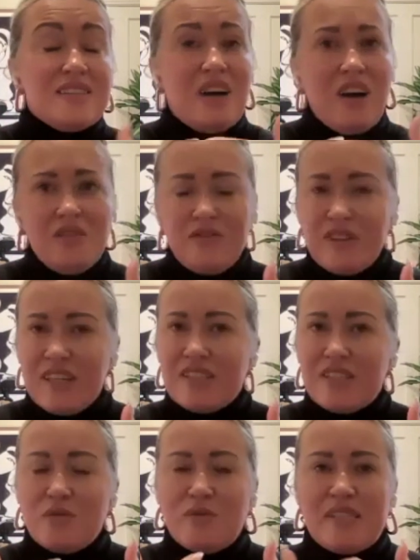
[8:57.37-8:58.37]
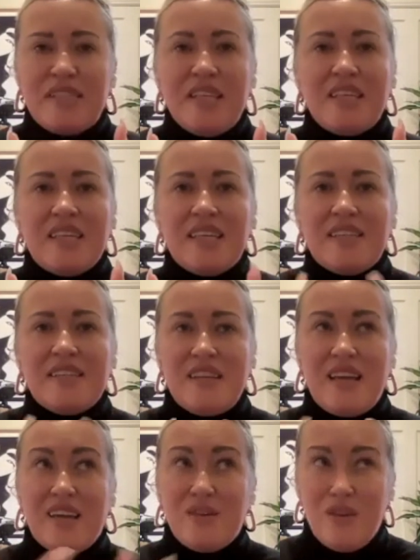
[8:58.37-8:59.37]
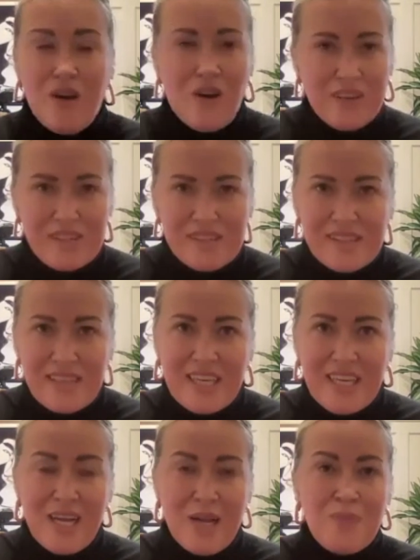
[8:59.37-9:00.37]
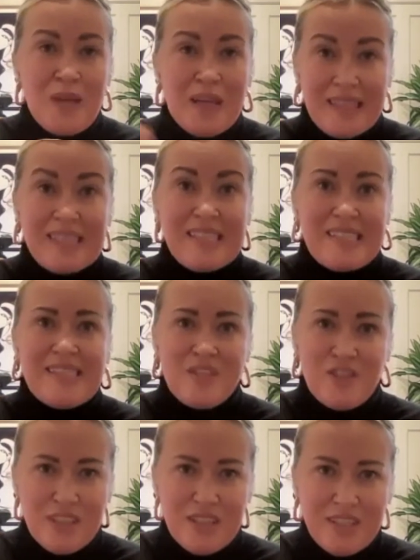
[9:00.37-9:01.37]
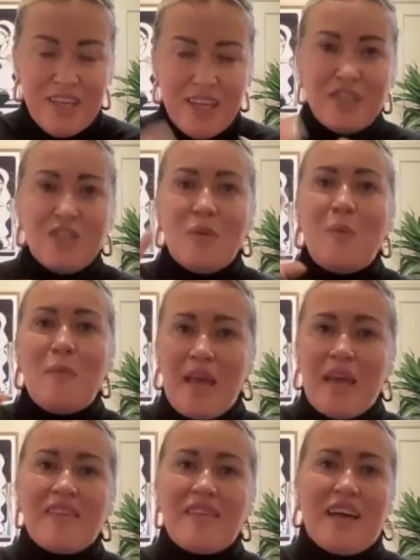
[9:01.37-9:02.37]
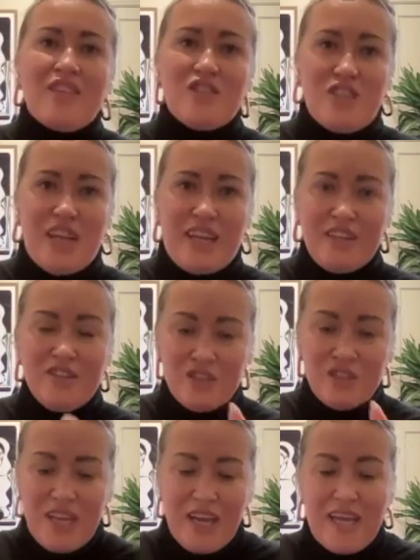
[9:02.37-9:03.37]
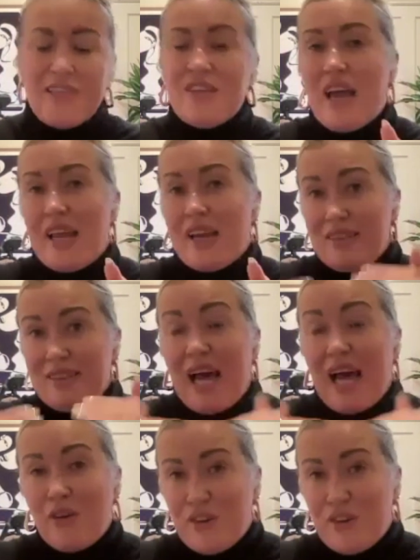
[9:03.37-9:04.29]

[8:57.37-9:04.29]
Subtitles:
confidence, the resilience, and honestly, the decision to make that change and allow